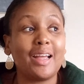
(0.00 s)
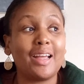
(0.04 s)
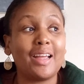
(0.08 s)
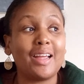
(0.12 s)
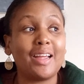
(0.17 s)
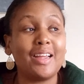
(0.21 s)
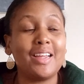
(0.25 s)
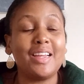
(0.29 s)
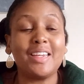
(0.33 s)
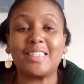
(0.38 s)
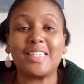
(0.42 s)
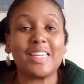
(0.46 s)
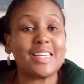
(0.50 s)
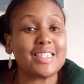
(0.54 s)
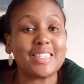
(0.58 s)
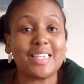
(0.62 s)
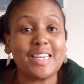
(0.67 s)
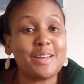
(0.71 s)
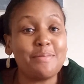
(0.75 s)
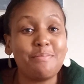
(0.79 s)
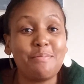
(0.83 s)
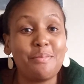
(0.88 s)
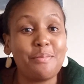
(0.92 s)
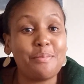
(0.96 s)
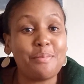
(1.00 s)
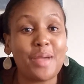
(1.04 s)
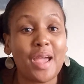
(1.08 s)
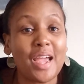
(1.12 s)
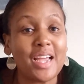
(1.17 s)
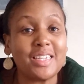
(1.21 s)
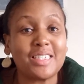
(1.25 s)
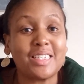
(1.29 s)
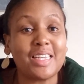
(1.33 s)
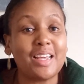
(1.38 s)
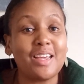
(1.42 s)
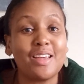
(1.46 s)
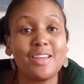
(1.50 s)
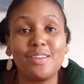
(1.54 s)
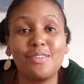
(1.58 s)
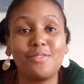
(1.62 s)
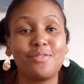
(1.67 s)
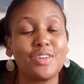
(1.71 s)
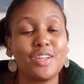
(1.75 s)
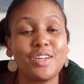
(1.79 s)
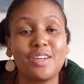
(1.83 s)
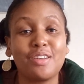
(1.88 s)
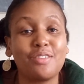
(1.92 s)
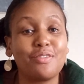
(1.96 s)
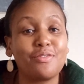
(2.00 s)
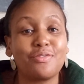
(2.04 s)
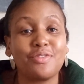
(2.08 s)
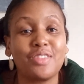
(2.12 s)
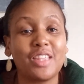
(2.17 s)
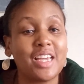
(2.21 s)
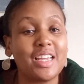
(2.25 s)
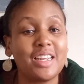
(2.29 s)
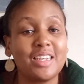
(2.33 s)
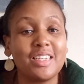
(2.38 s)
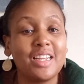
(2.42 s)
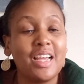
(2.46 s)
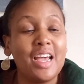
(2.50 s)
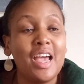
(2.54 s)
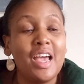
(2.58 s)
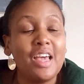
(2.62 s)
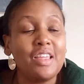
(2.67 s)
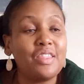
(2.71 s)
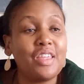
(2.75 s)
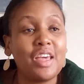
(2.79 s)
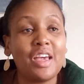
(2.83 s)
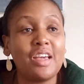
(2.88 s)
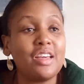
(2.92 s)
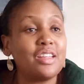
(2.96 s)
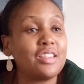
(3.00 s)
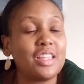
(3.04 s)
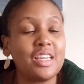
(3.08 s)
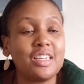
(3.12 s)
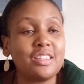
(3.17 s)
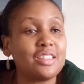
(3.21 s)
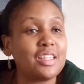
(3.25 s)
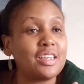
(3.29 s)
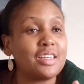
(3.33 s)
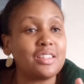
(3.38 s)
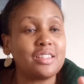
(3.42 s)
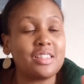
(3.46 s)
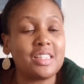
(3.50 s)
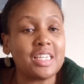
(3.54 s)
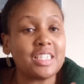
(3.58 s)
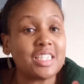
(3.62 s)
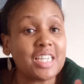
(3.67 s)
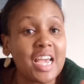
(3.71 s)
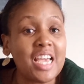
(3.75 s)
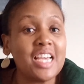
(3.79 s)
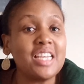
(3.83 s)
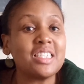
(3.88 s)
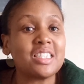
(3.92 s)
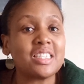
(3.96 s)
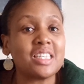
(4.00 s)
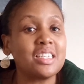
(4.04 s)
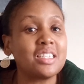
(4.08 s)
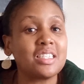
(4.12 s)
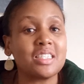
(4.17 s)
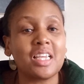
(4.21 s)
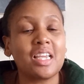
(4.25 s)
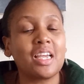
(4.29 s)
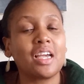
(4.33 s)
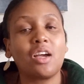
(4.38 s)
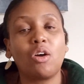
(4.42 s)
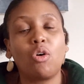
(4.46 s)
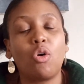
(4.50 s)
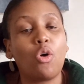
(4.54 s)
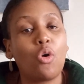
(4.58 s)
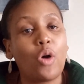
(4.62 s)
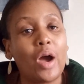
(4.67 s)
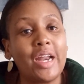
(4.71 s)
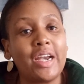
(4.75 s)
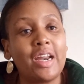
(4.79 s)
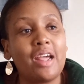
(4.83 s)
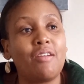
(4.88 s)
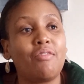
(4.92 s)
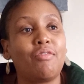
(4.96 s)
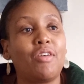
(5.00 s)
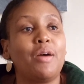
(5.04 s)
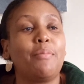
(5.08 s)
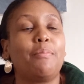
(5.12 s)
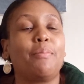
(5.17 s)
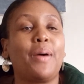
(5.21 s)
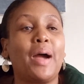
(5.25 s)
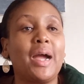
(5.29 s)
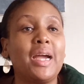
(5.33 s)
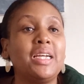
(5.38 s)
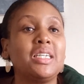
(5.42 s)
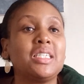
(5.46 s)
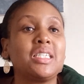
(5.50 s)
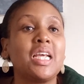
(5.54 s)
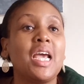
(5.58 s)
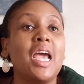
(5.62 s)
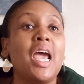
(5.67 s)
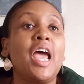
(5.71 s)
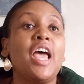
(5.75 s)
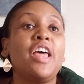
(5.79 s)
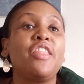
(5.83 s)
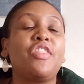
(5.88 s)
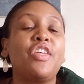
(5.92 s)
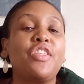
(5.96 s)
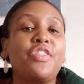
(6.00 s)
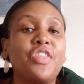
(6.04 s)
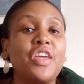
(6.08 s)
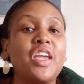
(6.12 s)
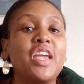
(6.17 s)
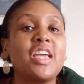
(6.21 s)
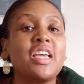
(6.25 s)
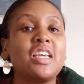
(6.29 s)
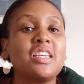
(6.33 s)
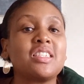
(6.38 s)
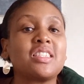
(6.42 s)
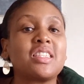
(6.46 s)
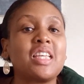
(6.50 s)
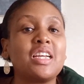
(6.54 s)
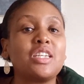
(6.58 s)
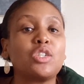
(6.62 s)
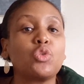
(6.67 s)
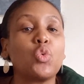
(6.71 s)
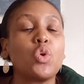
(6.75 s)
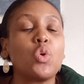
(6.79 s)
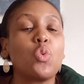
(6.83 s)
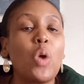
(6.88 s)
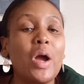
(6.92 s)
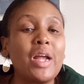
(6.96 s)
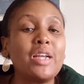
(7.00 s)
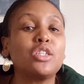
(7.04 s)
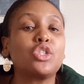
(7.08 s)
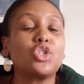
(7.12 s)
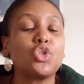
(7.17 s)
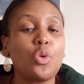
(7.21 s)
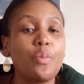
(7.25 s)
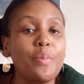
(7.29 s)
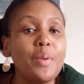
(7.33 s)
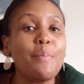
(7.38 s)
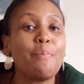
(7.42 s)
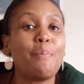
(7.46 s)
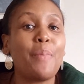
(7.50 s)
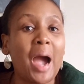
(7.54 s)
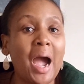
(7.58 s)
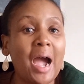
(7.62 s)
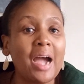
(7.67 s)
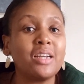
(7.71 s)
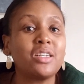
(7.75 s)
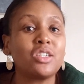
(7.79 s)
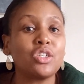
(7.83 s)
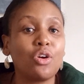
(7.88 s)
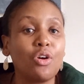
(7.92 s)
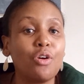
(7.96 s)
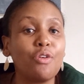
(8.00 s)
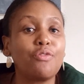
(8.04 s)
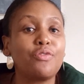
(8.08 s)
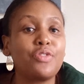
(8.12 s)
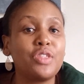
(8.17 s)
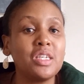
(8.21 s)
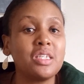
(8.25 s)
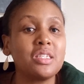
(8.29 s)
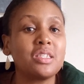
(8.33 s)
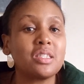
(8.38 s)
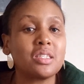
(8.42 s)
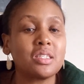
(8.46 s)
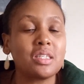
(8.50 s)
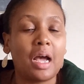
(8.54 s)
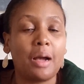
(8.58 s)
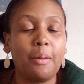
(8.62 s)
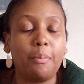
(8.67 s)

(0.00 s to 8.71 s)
it doesn't matter even if the taste is ick or whatever, but the thing is that we want to be part of this